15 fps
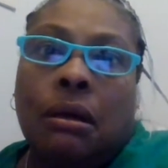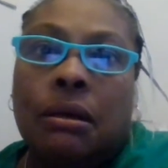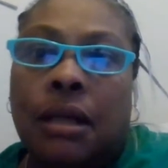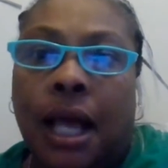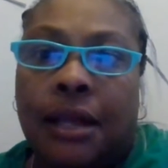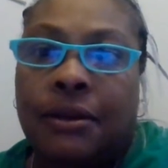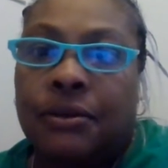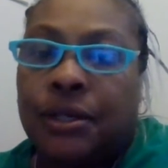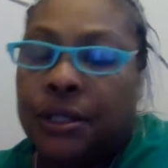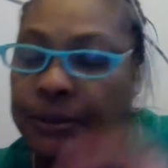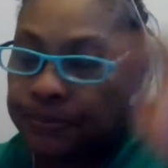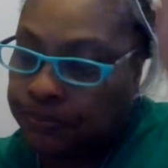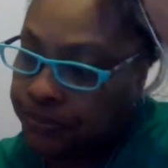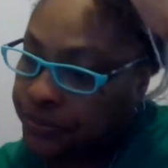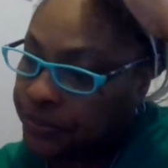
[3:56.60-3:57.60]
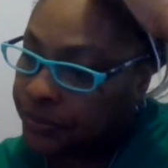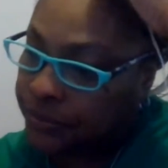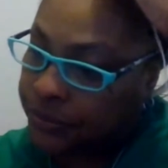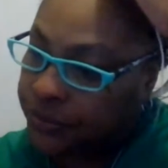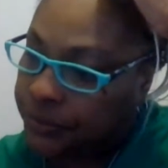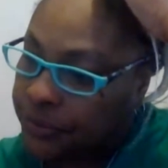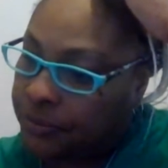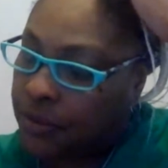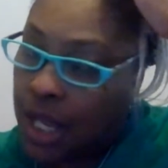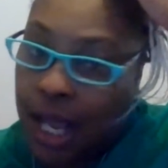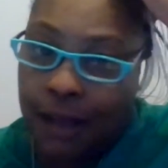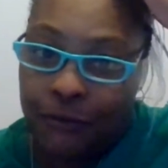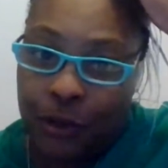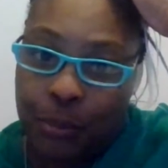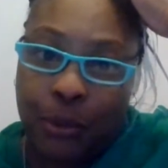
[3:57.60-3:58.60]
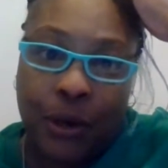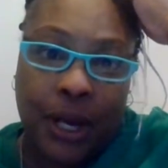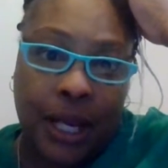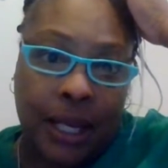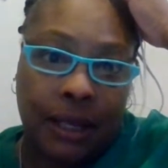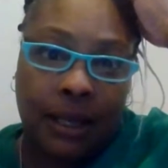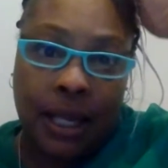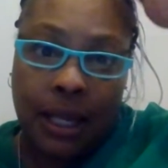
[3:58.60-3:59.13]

don't know. I have to pray.